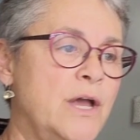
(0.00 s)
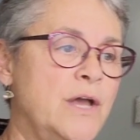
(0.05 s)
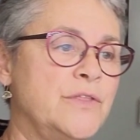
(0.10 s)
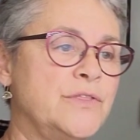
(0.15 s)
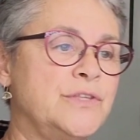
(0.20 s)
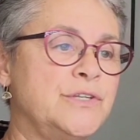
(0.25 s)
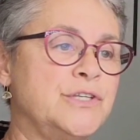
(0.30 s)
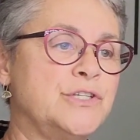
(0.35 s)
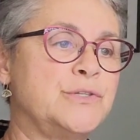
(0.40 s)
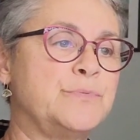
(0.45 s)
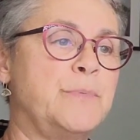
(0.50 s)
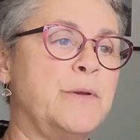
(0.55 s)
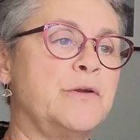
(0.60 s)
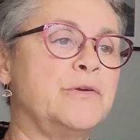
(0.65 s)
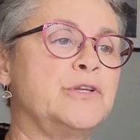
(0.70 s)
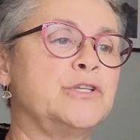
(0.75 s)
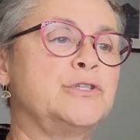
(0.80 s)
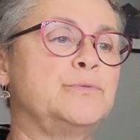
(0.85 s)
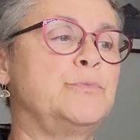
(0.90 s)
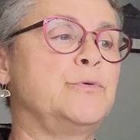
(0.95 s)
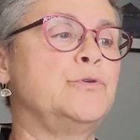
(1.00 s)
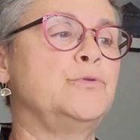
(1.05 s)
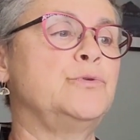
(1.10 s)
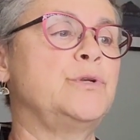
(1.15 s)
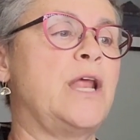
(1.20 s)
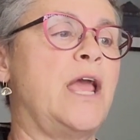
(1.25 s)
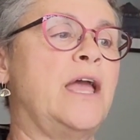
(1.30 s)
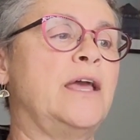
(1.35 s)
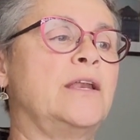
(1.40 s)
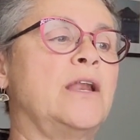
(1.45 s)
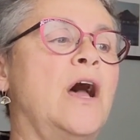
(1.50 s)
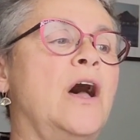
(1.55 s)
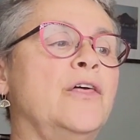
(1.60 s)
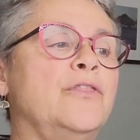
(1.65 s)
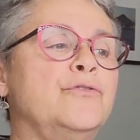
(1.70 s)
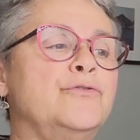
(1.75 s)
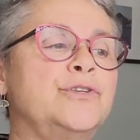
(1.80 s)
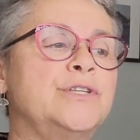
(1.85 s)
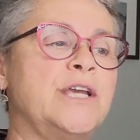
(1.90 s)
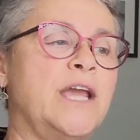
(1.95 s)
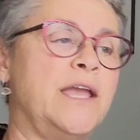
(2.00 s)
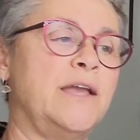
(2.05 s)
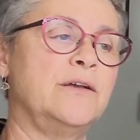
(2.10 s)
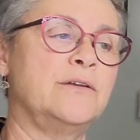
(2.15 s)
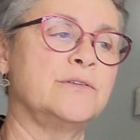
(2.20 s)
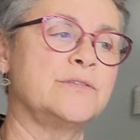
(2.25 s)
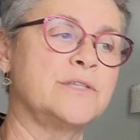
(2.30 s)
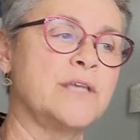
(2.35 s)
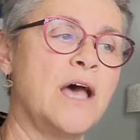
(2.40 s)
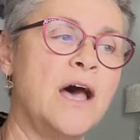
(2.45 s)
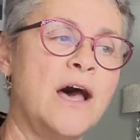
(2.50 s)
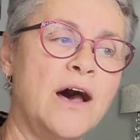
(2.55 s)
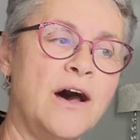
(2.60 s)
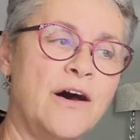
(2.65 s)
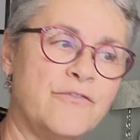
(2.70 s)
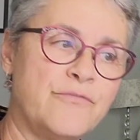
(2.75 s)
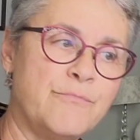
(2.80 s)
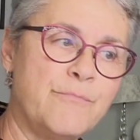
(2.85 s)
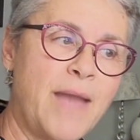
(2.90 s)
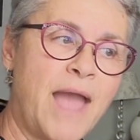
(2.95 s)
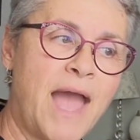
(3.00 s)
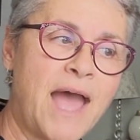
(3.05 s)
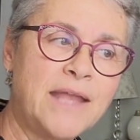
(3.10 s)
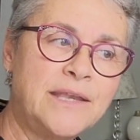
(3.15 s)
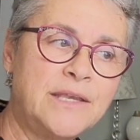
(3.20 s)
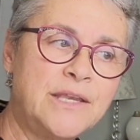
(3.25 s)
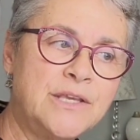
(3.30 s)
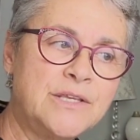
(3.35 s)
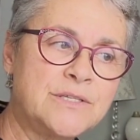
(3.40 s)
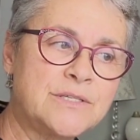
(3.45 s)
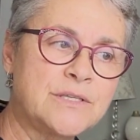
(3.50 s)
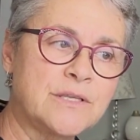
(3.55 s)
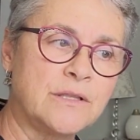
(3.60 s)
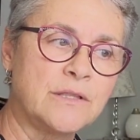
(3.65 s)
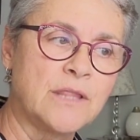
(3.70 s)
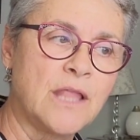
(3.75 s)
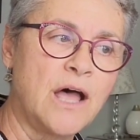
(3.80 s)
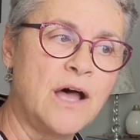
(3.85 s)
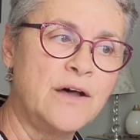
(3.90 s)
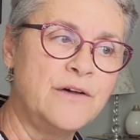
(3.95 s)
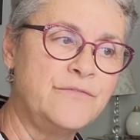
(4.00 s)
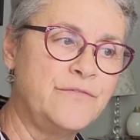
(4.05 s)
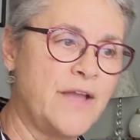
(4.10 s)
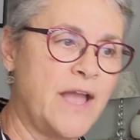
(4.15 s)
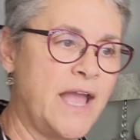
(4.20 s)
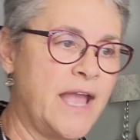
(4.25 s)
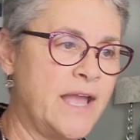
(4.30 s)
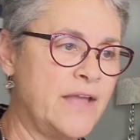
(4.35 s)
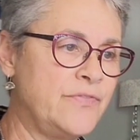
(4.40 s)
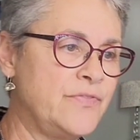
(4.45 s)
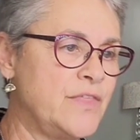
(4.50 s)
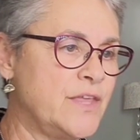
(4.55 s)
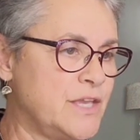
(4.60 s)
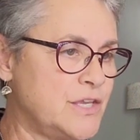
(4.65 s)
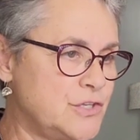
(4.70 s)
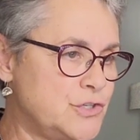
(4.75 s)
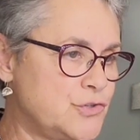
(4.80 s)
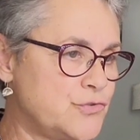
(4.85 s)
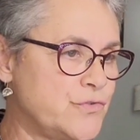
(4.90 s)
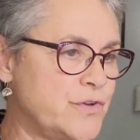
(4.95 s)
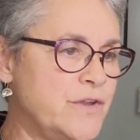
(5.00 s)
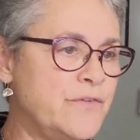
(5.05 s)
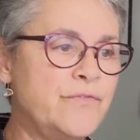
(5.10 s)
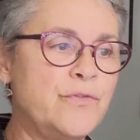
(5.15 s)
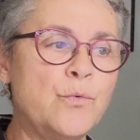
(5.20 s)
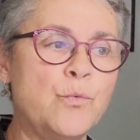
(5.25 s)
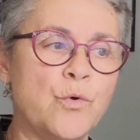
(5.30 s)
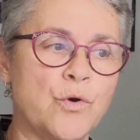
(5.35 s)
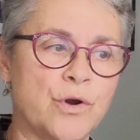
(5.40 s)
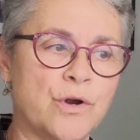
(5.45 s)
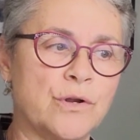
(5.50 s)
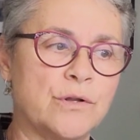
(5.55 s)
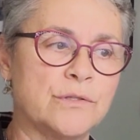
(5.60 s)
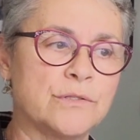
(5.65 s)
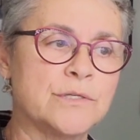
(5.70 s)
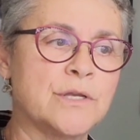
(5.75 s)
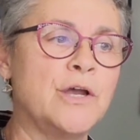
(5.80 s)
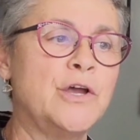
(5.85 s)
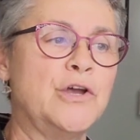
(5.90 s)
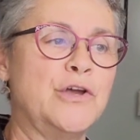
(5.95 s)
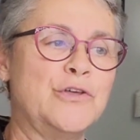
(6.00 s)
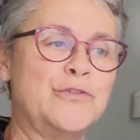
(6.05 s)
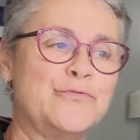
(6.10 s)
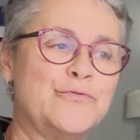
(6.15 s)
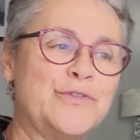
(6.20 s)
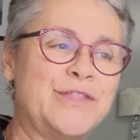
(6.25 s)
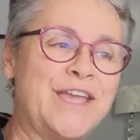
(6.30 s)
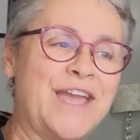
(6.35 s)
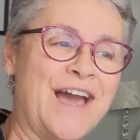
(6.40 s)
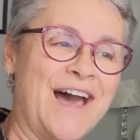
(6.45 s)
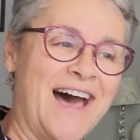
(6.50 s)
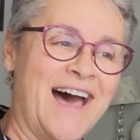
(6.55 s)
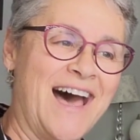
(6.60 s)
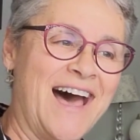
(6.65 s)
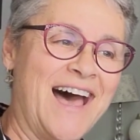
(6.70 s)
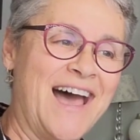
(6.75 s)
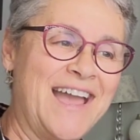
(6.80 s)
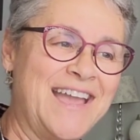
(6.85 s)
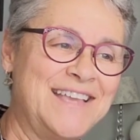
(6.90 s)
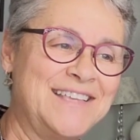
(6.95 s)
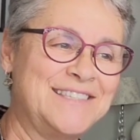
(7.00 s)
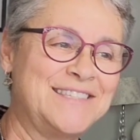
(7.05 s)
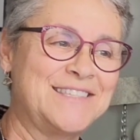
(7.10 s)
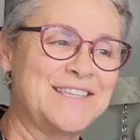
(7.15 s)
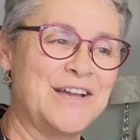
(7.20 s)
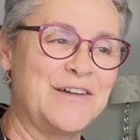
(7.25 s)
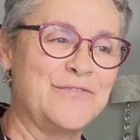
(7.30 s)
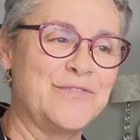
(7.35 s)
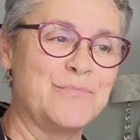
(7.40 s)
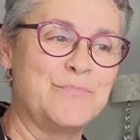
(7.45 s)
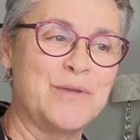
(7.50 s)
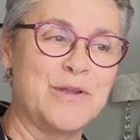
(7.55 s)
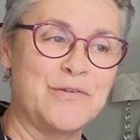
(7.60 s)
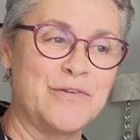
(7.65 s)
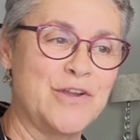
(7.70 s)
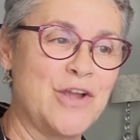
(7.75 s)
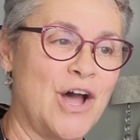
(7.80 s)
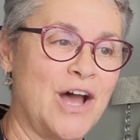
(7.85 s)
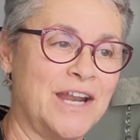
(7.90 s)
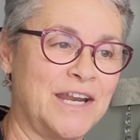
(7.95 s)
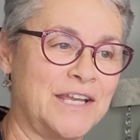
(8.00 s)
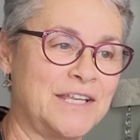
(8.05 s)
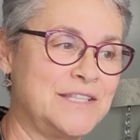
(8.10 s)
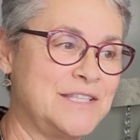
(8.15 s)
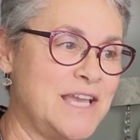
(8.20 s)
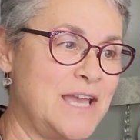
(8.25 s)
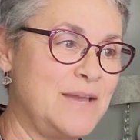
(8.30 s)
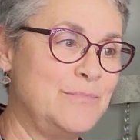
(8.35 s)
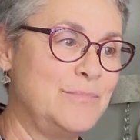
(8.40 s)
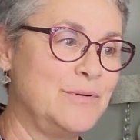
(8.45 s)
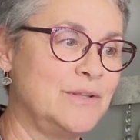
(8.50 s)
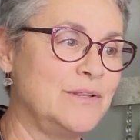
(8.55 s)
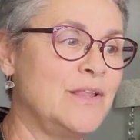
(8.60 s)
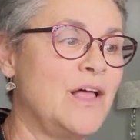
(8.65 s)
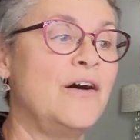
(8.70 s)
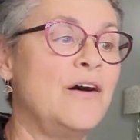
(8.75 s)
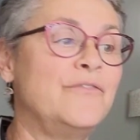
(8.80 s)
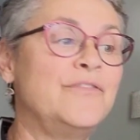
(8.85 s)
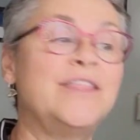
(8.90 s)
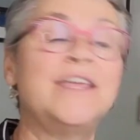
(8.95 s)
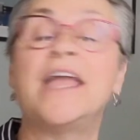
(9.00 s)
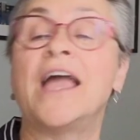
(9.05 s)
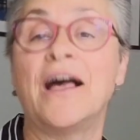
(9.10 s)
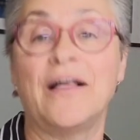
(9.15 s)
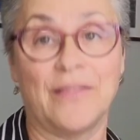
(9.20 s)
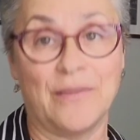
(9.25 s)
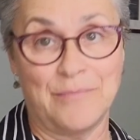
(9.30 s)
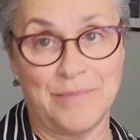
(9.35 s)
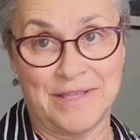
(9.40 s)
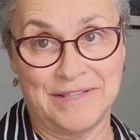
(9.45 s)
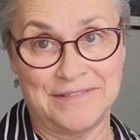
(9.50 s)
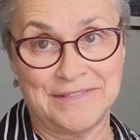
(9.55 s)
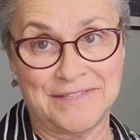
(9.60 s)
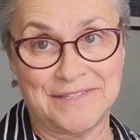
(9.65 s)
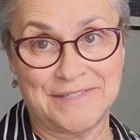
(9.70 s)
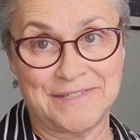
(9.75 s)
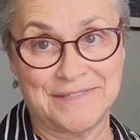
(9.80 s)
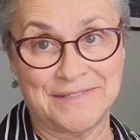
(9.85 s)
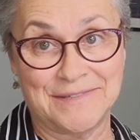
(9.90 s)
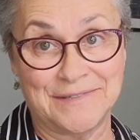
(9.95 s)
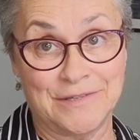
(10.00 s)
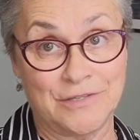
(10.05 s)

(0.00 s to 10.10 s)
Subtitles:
The Disappearing Spoon and Other Tales of Madness, Love, and the History of the World Through the Eyes of the Periodic Table of the Elements.